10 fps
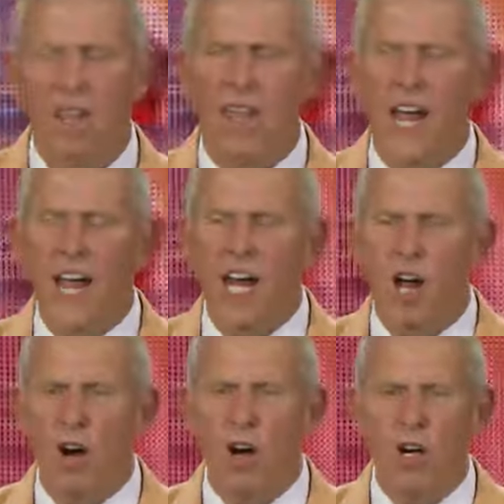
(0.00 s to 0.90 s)
They
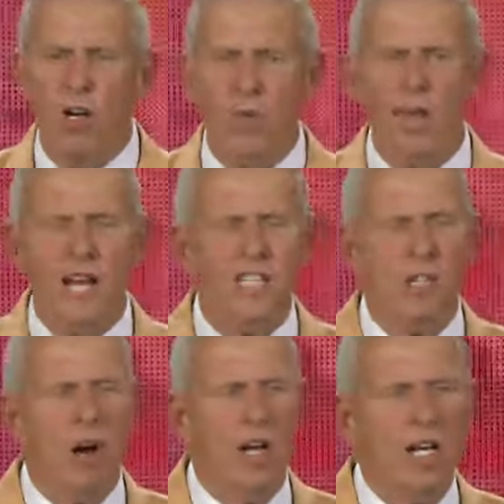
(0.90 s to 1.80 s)
learn when they
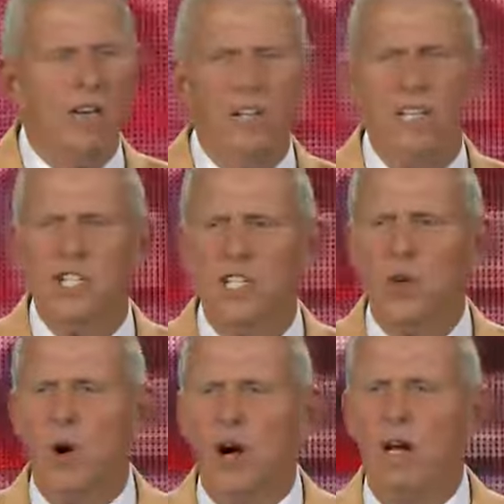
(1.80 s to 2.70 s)
start hearing these
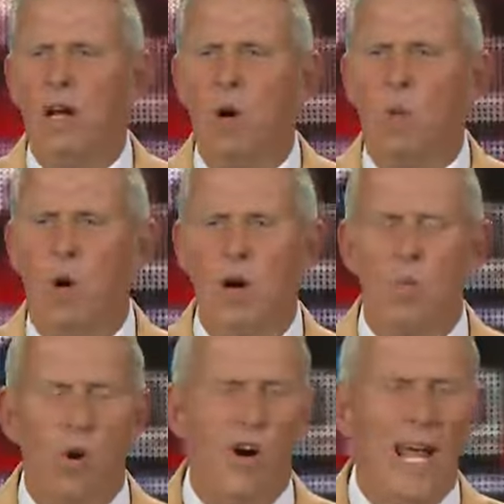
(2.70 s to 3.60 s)
short
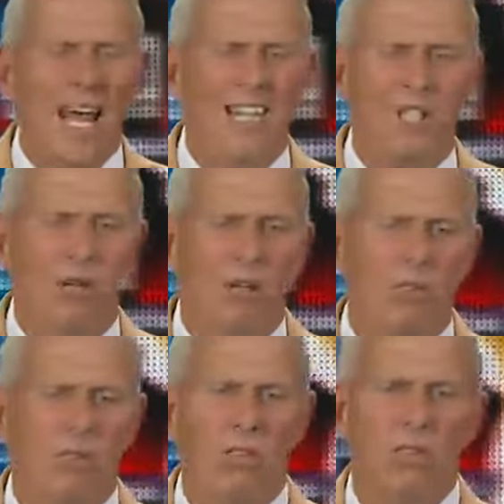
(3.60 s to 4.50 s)
one-word answers